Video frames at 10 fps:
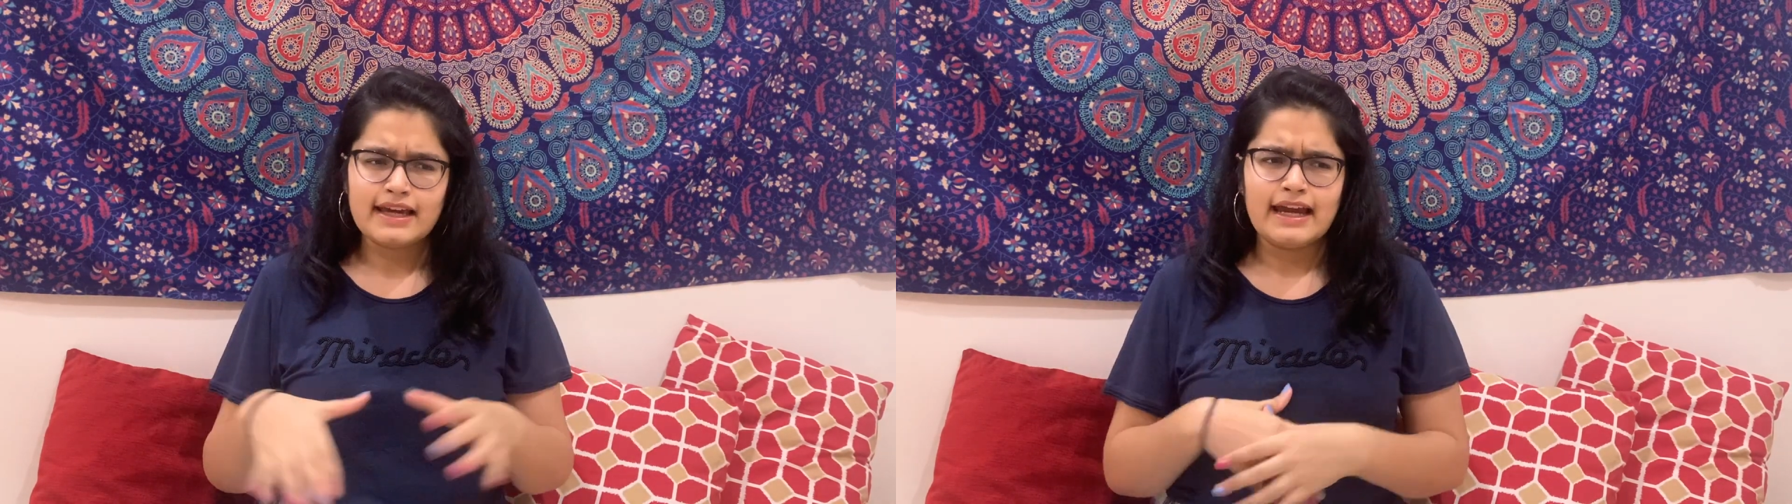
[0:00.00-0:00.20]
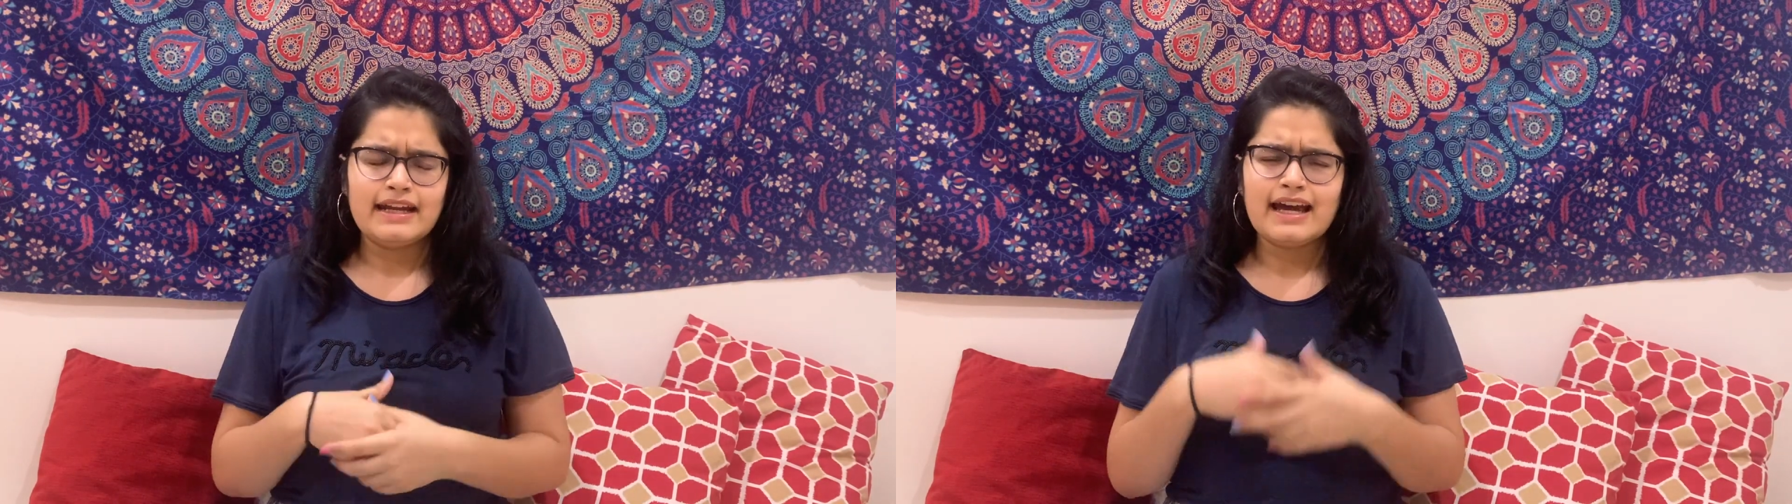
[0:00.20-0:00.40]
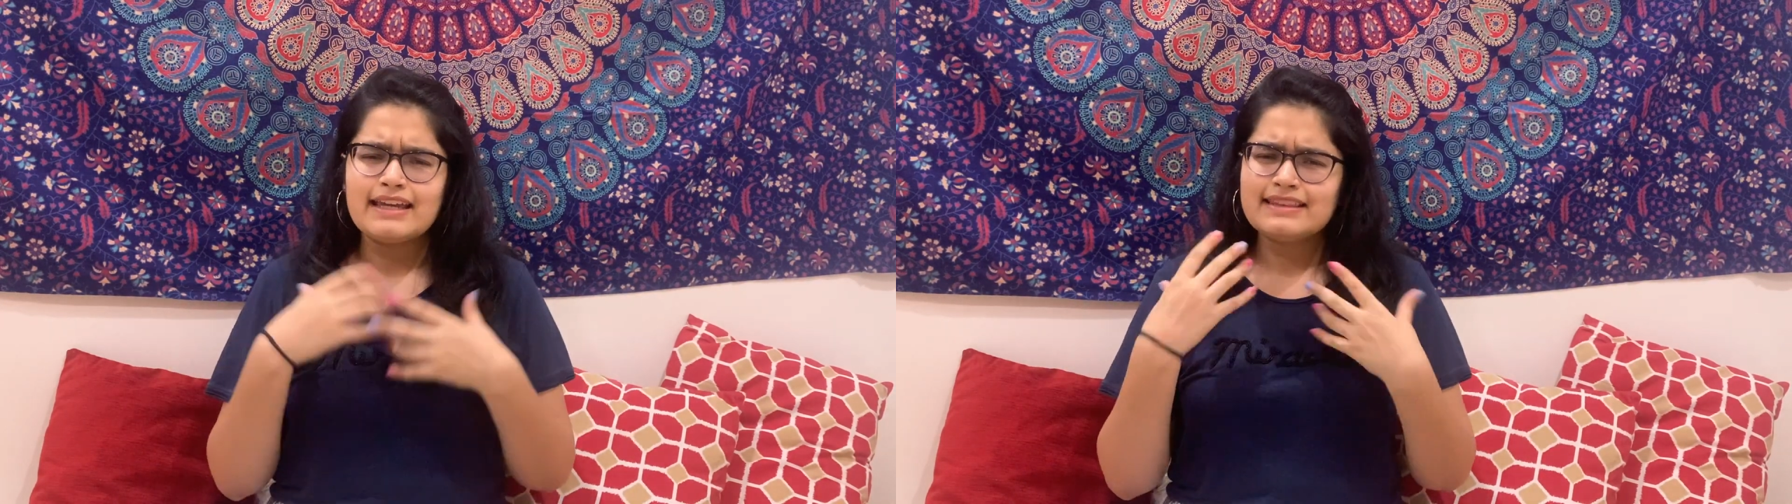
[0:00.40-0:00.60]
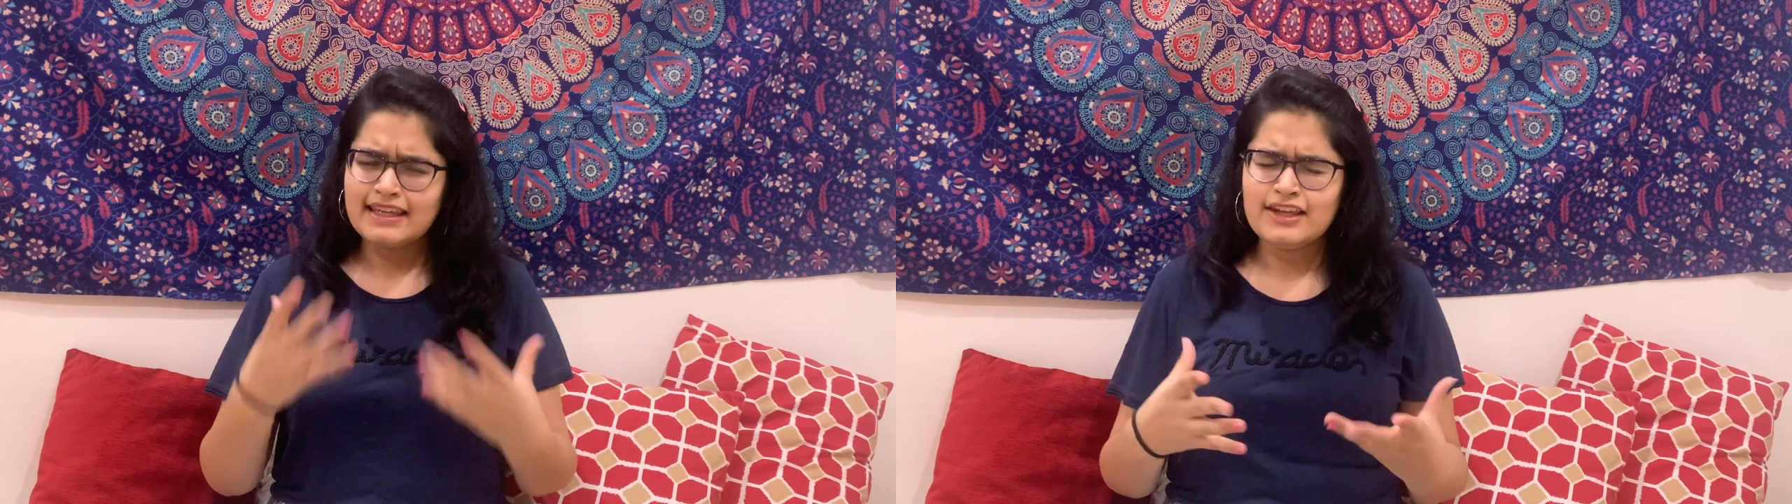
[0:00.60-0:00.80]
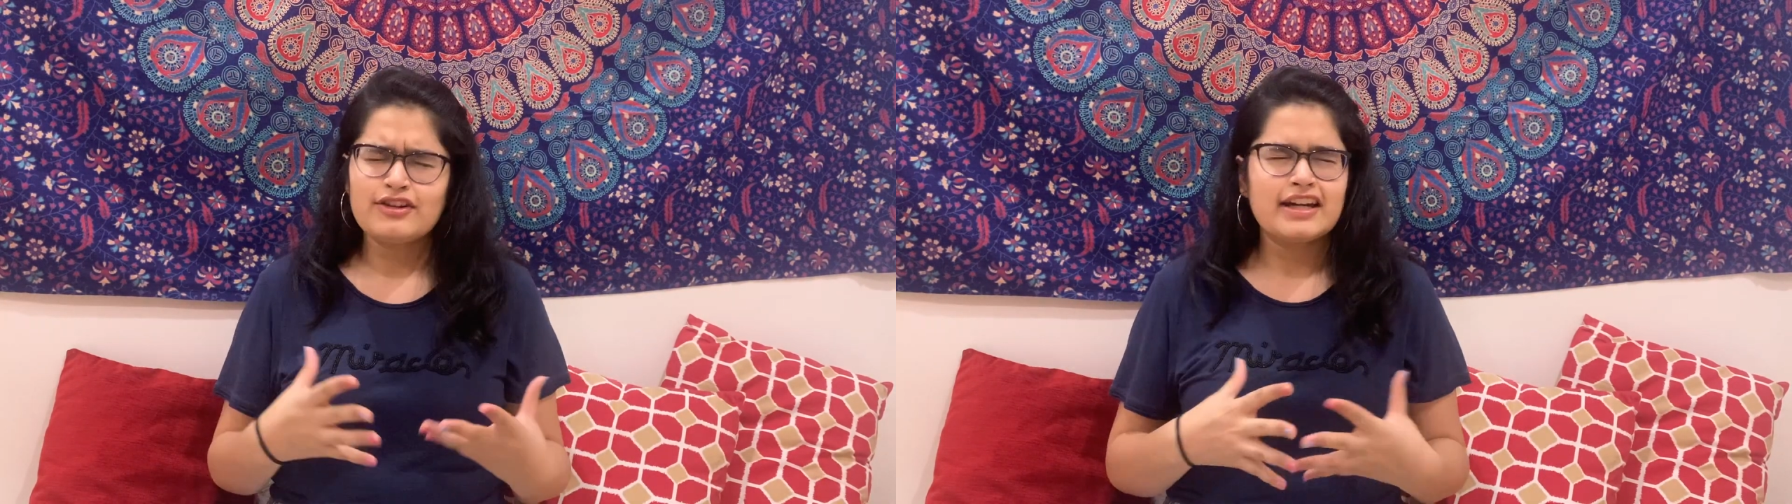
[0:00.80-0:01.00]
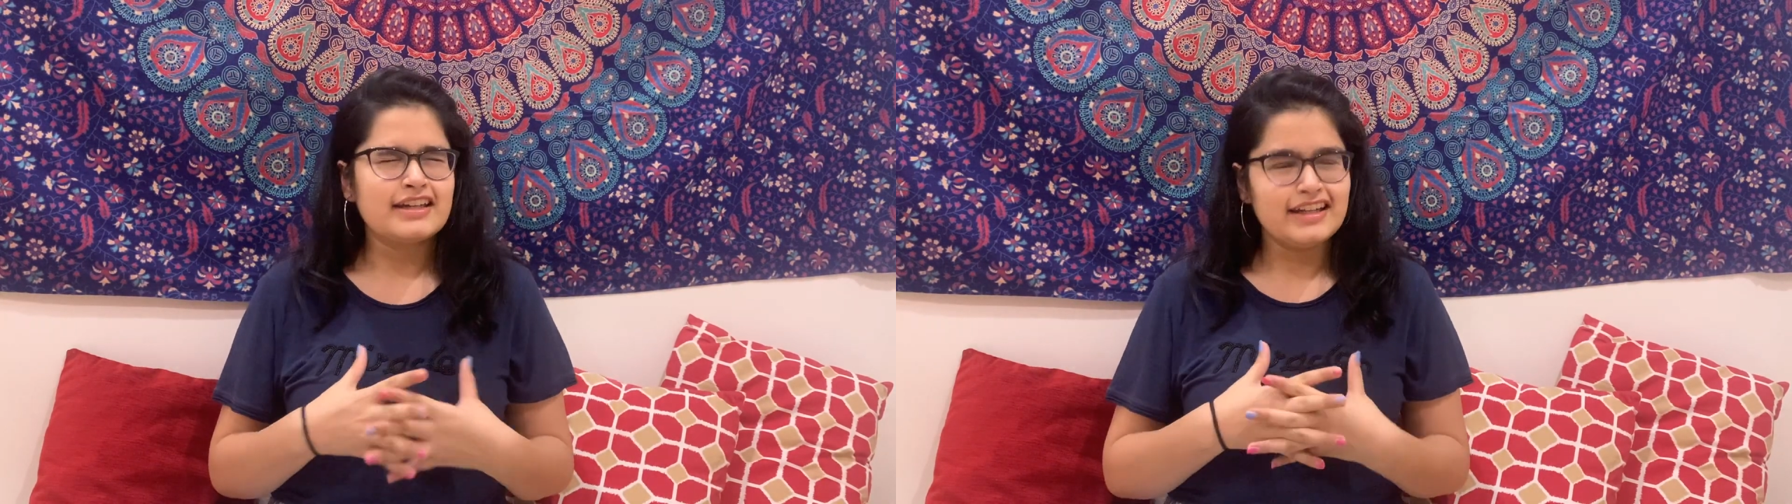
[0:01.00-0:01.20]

and I think you'll get a